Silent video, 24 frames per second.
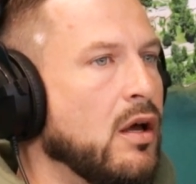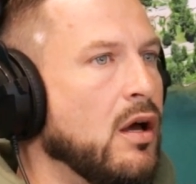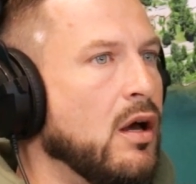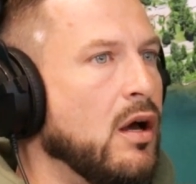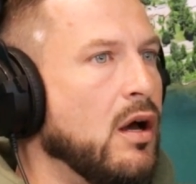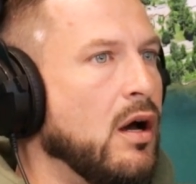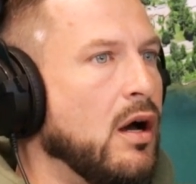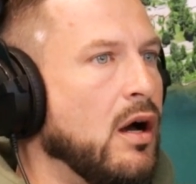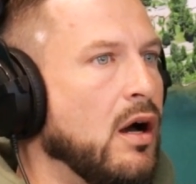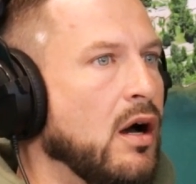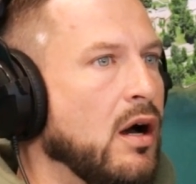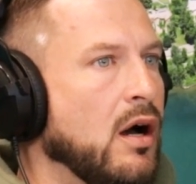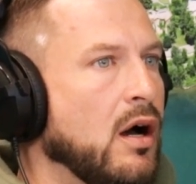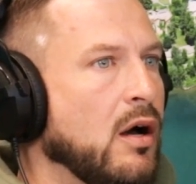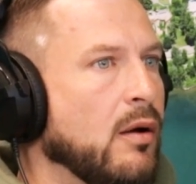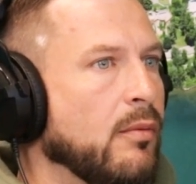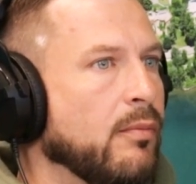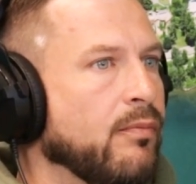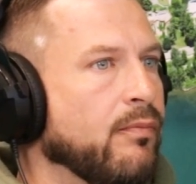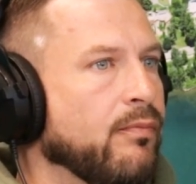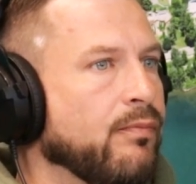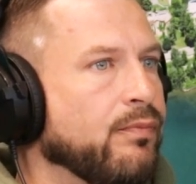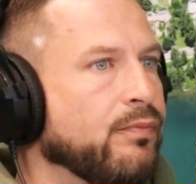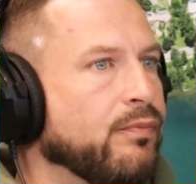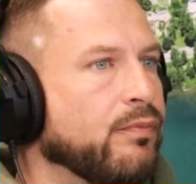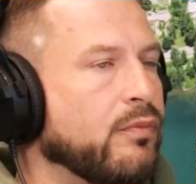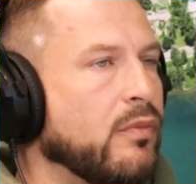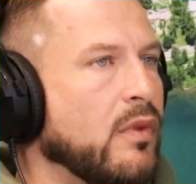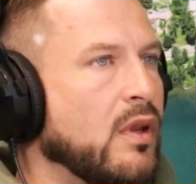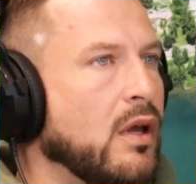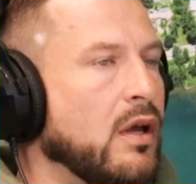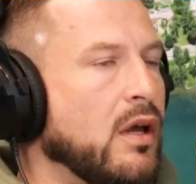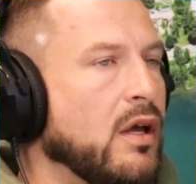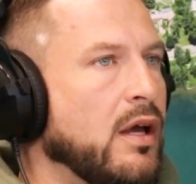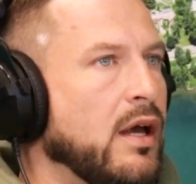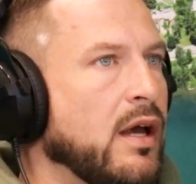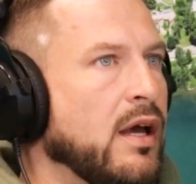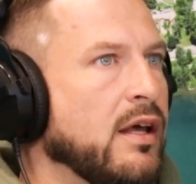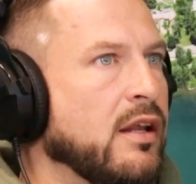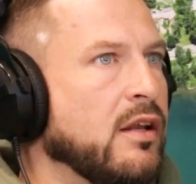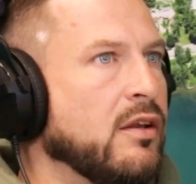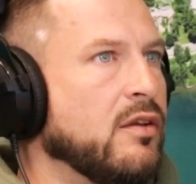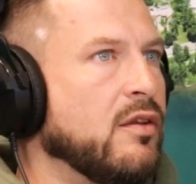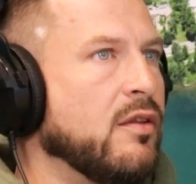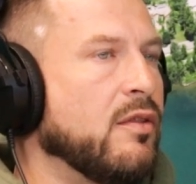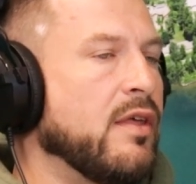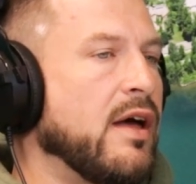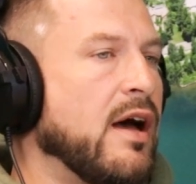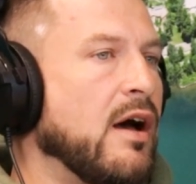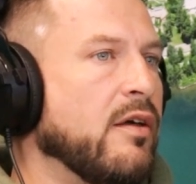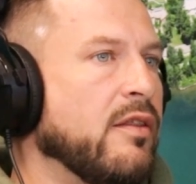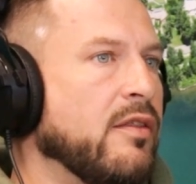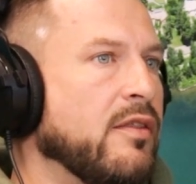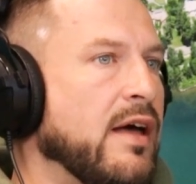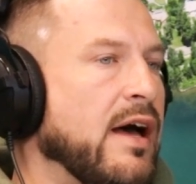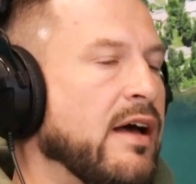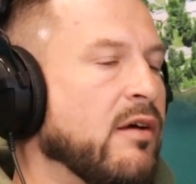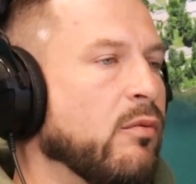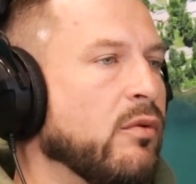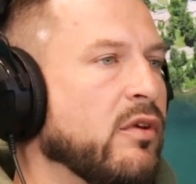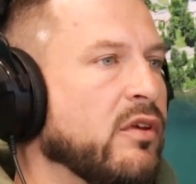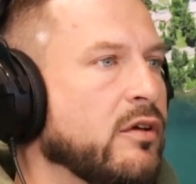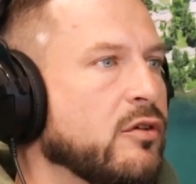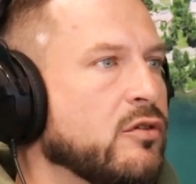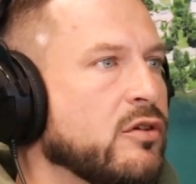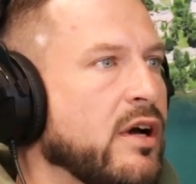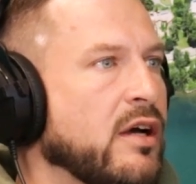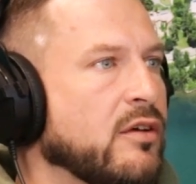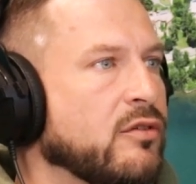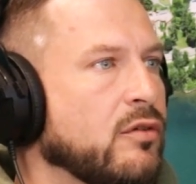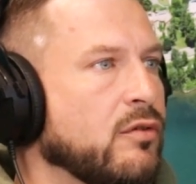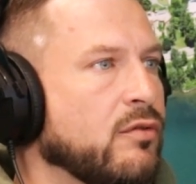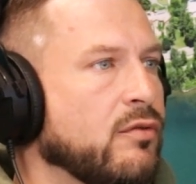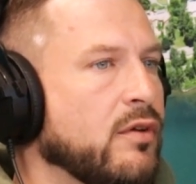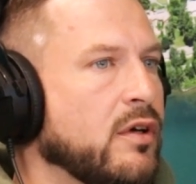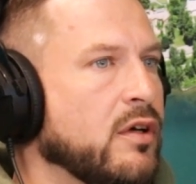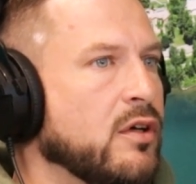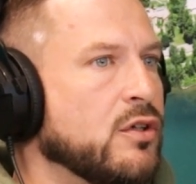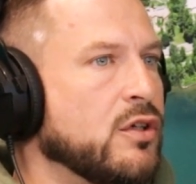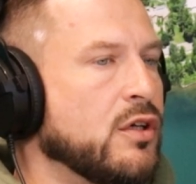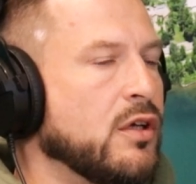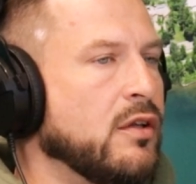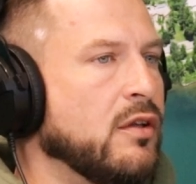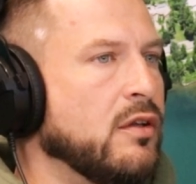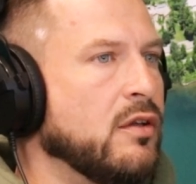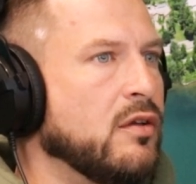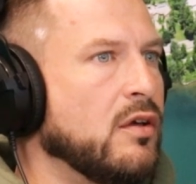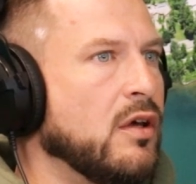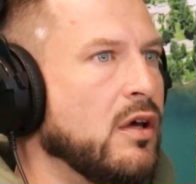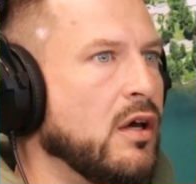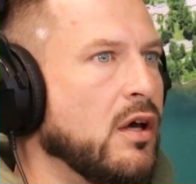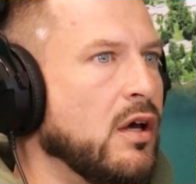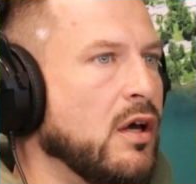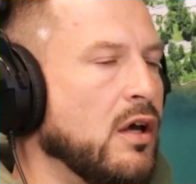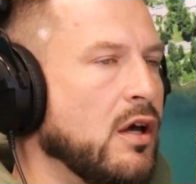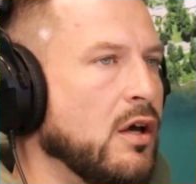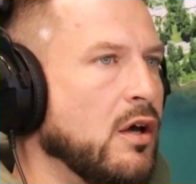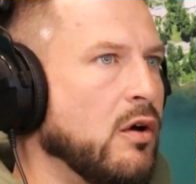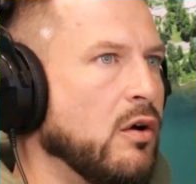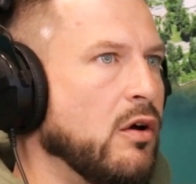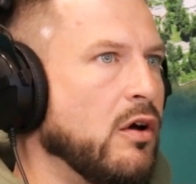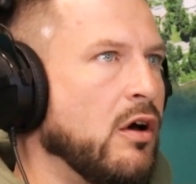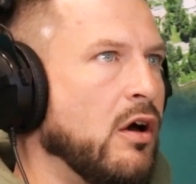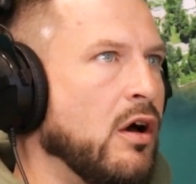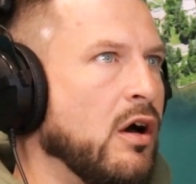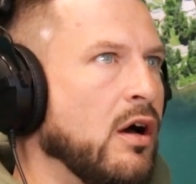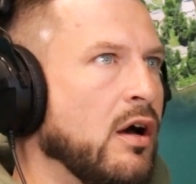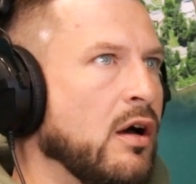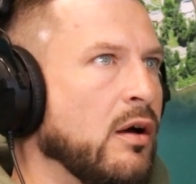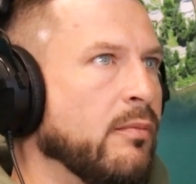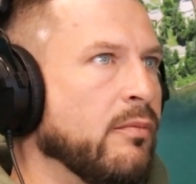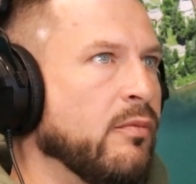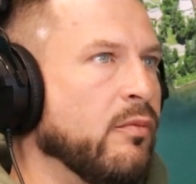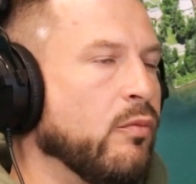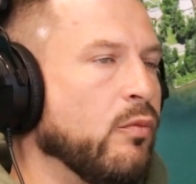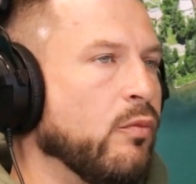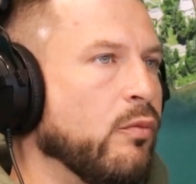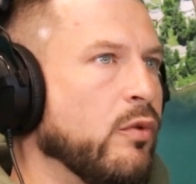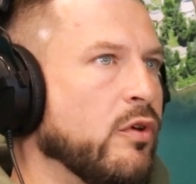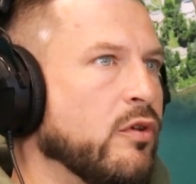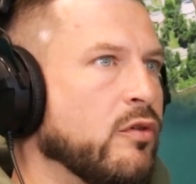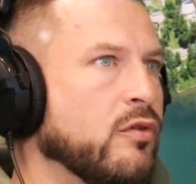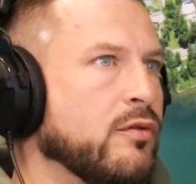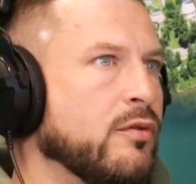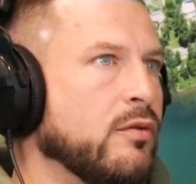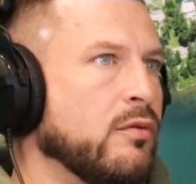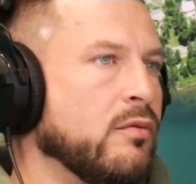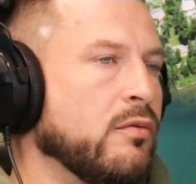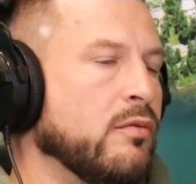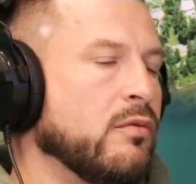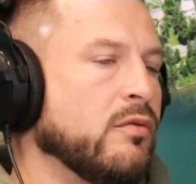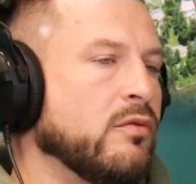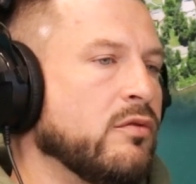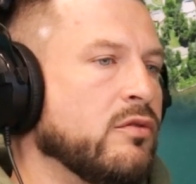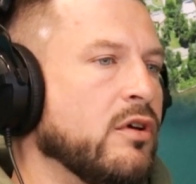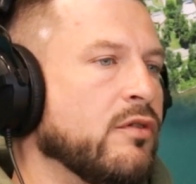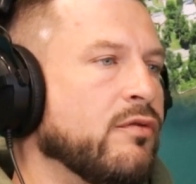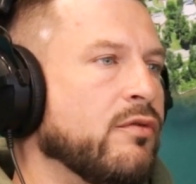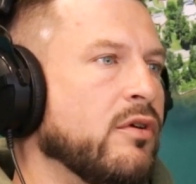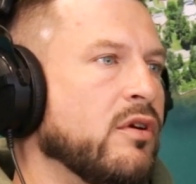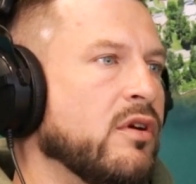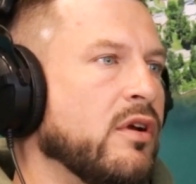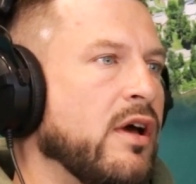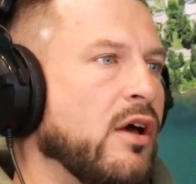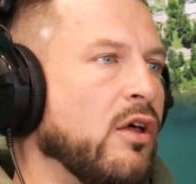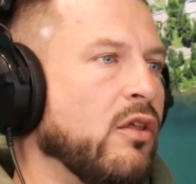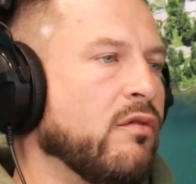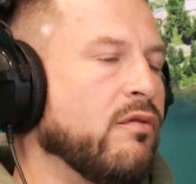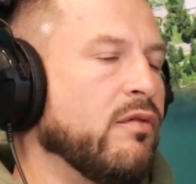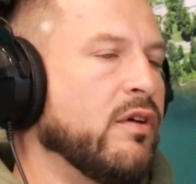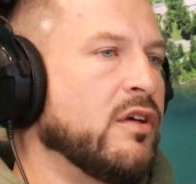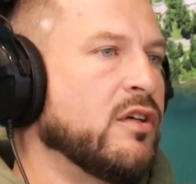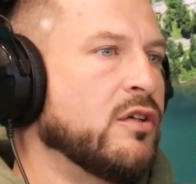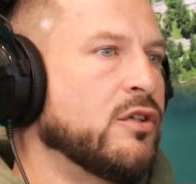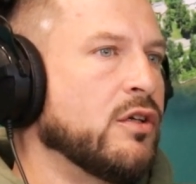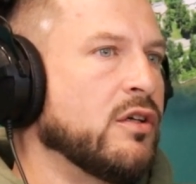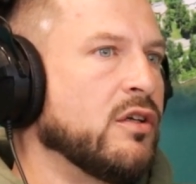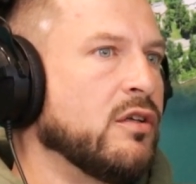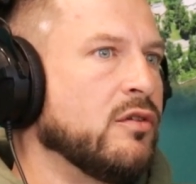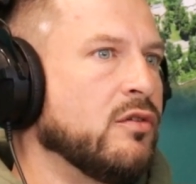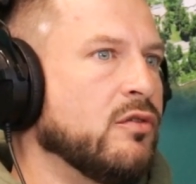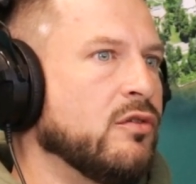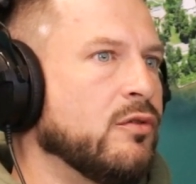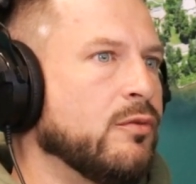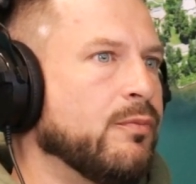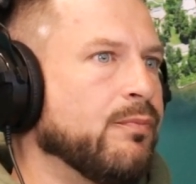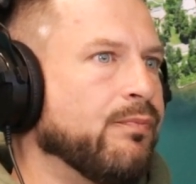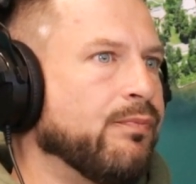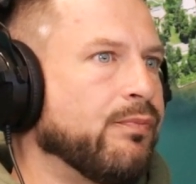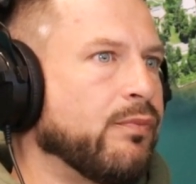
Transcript: and that really attracts the fish. And with different elevations,